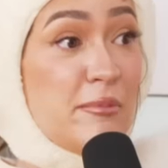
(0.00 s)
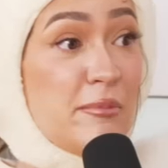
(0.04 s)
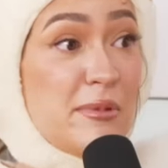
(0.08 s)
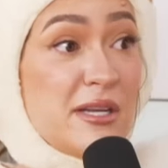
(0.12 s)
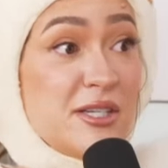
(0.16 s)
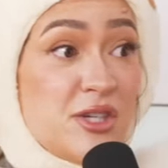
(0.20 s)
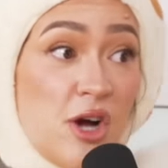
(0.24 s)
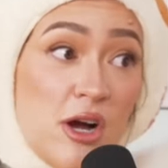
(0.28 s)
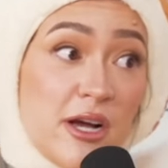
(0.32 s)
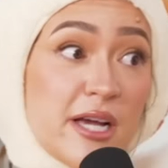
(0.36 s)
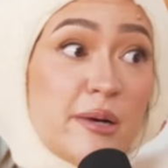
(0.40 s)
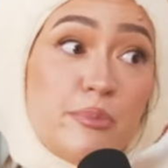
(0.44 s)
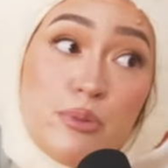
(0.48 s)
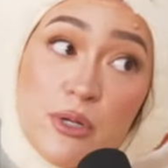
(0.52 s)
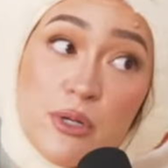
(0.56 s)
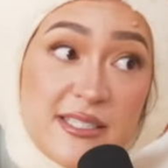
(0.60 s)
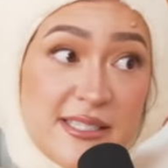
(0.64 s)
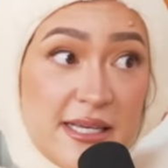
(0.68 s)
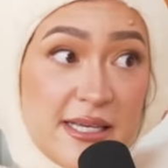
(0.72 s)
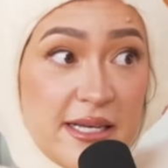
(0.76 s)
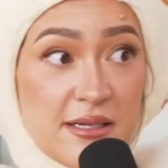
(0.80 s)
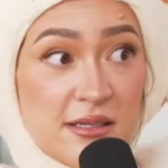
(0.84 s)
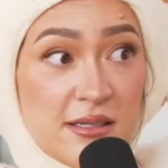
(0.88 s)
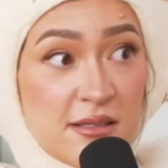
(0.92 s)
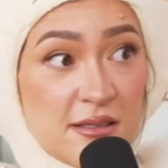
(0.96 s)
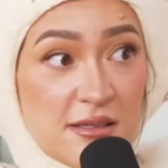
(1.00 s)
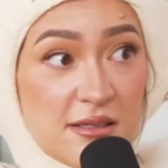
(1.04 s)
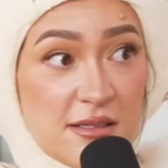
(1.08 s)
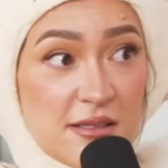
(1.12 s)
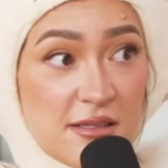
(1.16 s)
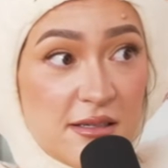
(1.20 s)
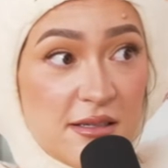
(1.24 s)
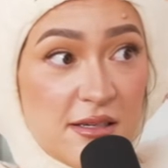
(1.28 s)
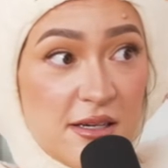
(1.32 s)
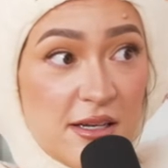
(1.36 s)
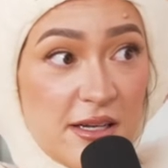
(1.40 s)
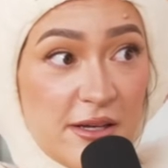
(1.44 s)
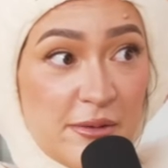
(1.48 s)
in Target God. prison.
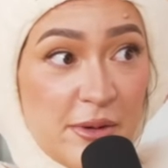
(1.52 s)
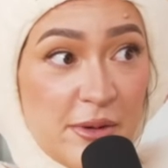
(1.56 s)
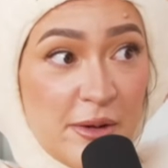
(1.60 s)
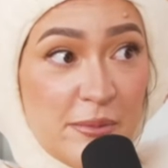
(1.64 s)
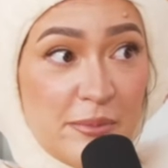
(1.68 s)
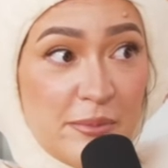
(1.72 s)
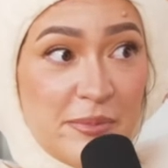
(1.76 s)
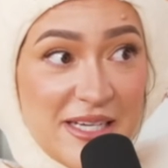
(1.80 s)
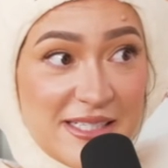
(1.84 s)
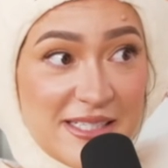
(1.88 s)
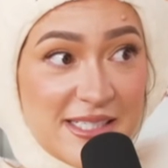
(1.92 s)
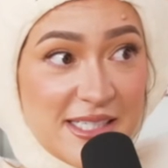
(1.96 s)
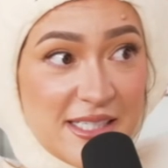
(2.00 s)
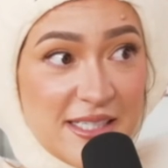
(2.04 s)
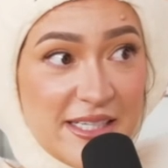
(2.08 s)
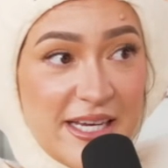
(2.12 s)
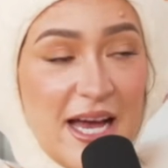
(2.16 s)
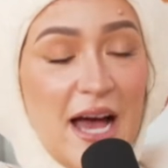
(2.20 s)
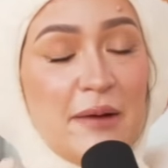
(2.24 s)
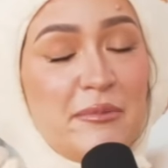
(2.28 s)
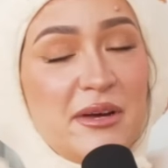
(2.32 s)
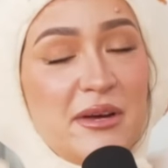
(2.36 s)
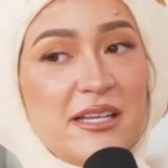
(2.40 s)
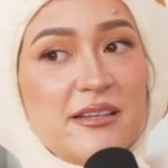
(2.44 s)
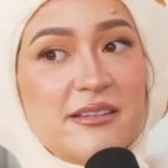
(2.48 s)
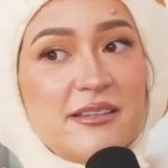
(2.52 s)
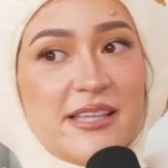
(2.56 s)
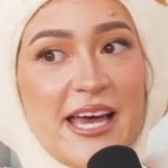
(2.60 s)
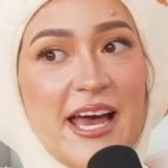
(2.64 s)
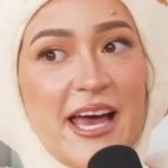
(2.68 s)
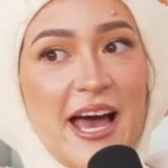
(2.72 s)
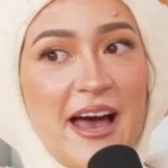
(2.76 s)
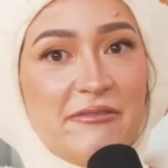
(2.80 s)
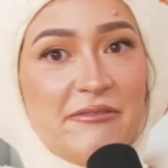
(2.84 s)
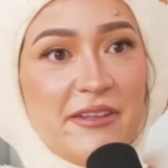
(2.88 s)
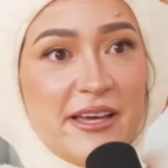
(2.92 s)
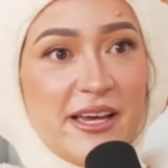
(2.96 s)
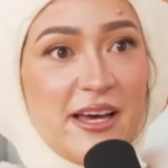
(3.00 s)
Basically, I mean, they
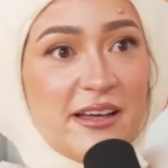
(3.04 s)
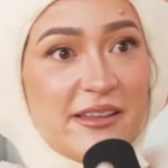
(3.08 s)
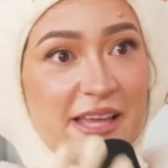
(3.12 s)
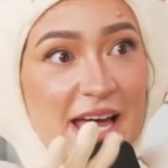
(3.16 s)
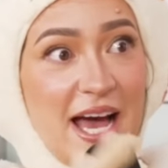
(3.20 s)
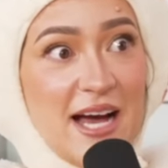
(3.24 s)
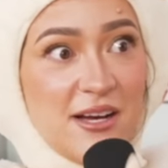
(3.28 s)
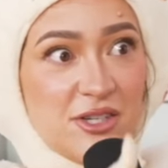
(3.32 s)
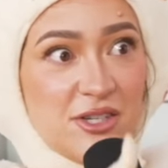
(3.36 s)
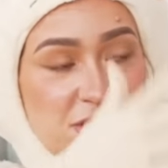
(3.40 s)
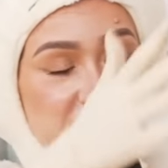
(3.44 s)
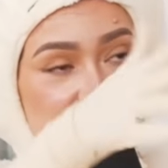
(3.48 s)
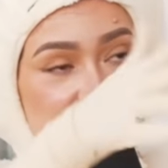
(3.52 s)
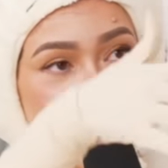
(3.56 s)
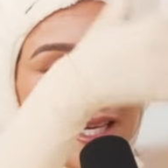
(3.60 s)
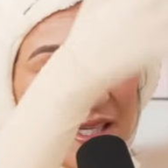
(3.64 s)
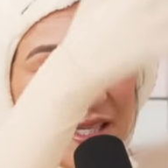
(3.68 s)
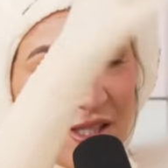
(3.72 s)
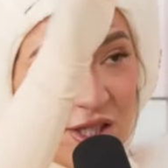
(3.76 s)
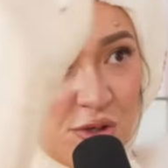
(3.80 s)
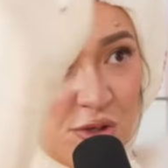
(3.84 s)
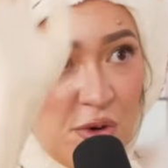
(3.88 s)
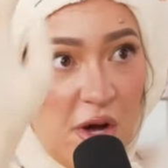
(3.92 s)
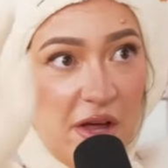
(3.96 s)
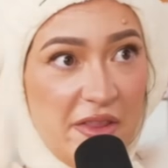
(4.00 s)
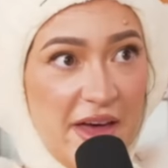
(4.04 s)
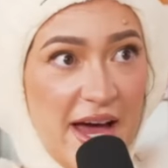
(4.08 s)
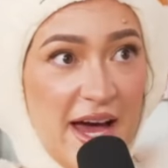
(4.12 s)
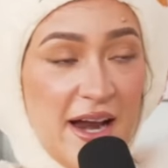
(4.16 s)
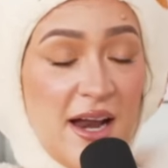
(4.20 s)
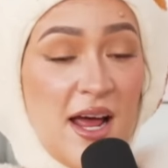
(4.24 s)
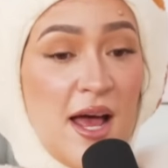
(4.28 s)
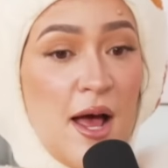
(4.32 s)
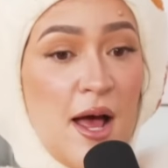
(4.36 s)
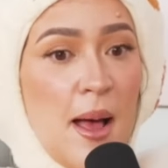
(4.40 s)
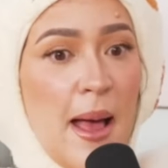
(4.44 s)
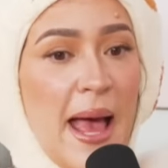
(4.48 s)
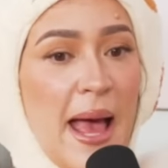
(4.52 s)
have like, a, they actually like do all that.
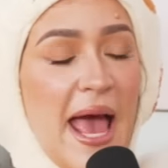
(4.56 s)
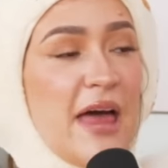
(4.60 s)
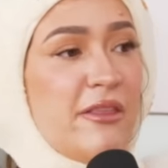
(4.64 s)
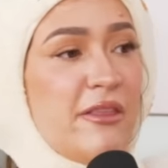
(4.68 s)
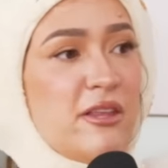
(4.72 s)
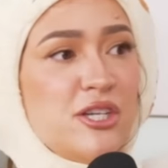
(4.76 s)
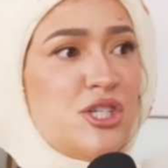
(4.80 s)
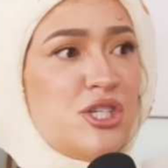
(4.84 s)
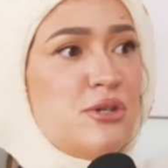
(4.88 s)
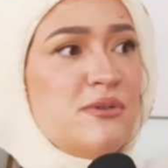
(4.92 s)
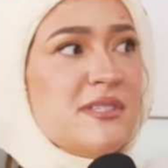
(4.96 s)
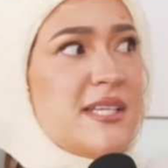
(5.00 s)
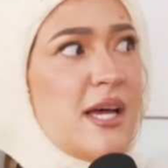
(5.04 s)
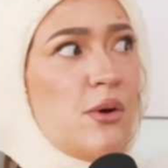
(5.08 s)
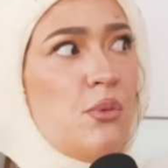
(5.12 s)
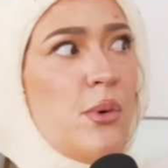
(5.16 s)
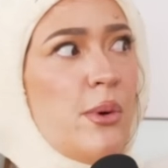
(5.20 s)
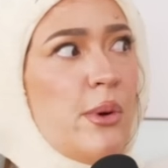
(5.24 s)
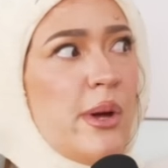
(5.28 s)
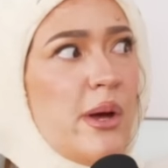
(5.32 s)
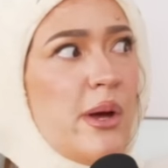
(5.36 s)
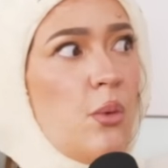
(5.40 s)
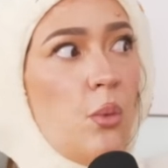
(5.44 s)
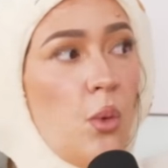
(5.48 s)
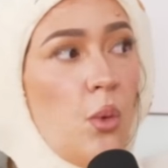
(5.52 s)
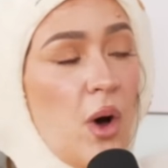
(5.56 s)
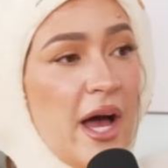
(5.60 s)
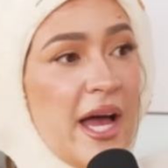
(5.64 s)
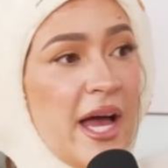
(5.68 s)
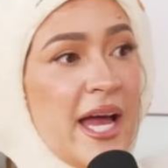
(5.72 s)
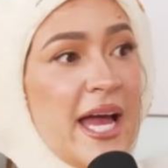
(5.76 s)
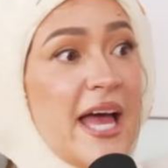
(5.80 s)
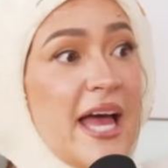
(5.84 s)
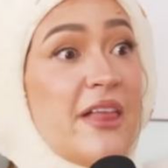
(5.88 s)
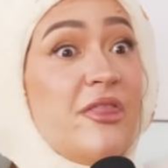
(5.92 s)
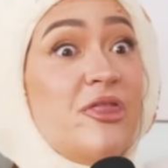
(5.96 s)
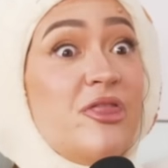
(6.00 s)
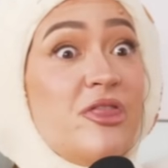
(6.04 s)
And then she was like, wait, wait, what?
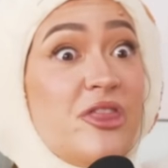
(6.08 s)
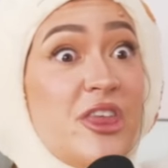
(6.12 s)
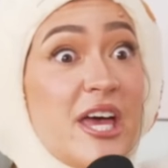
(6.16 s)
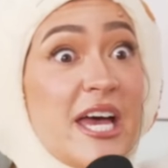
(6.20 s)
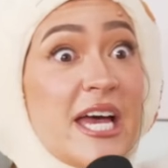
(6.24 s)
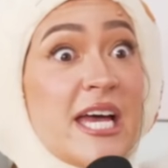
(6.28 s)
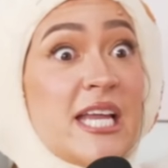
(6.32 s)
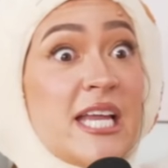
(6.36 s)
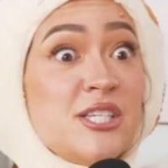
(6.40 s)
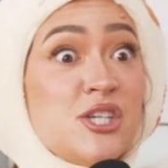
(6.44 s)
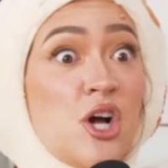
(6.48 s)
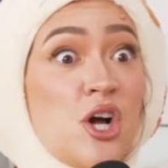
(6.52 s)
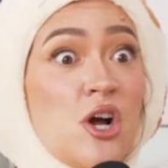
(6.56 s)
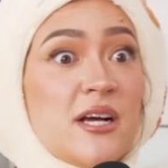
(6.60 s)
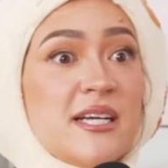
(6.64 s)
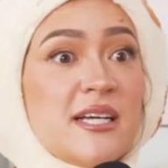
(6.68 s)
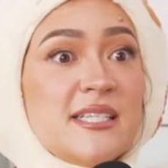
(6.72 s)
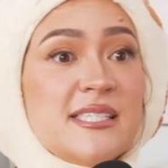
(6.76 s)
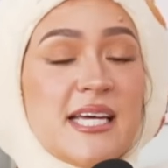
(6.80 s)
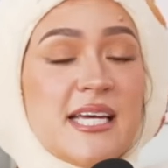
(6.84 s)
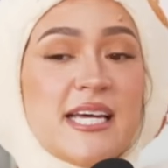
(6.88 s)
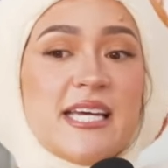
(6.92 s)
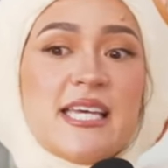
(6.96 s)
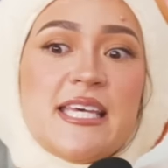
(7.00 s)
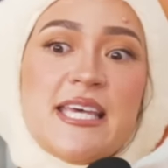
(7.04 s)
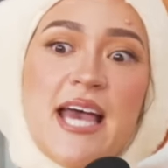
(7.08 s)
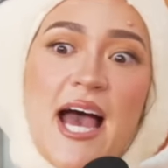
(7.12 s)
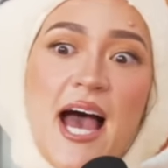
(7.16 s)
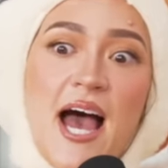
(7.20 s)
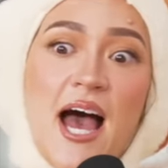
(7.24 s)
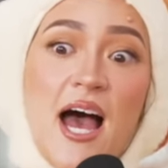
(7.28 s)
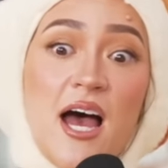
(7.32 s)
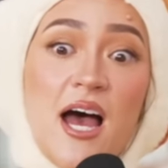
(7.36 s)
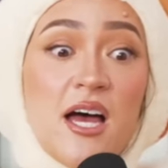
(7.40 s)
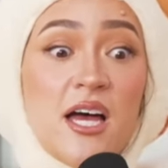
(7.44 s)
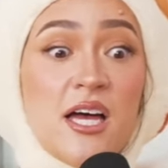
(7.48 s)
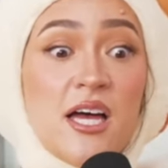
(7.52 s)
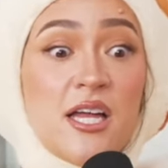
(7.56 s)
And then Target's like,
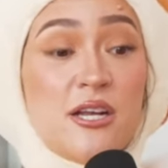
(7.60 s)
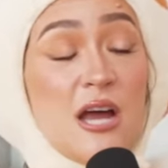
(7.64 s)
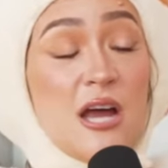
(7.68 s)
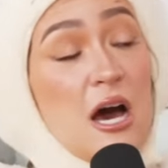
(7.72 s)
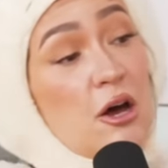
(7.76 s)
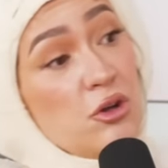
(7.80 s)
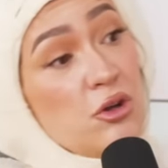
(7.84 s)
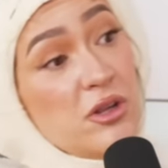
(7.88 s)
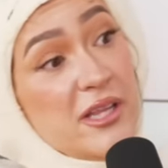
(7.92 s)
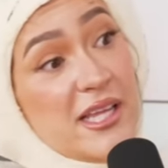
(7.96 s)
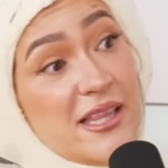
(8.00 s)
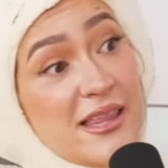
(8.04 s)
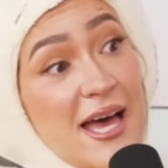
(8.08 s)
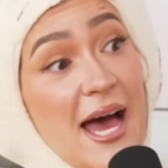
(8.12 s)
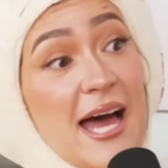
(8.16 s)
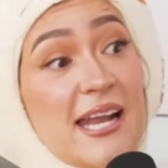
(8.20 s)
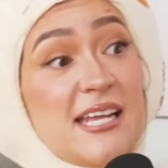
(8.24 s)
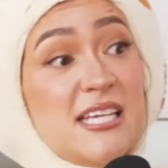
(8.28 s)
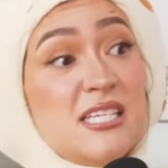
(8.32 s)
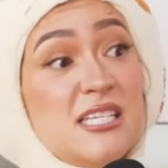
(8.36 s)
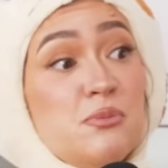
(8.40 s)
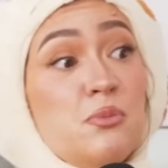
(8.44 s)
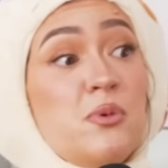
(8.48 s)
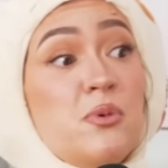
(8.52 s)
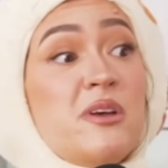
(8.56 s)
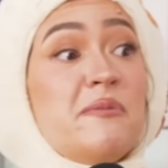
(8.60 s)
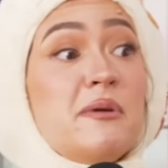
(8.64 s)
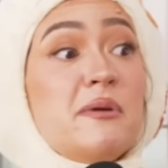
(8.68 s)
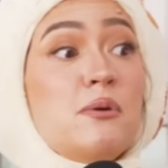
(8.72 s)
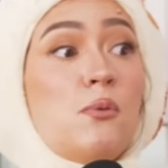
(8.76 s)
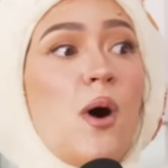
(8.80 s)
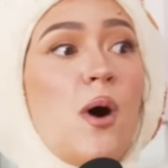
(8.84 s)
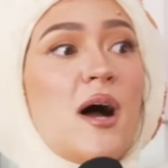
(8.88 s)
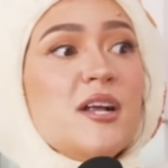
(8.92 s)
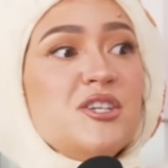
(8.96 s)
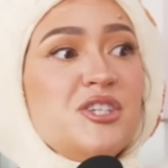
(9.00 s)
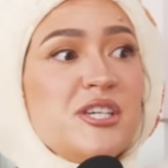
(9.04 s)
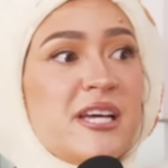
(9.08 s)
yeah, not only that, he's, we've been
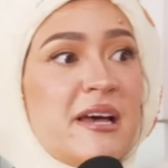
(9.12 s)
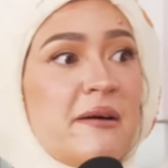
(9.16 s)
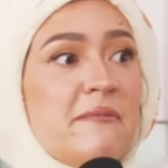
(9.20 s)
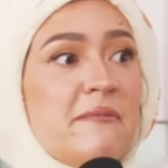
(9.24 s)
watching him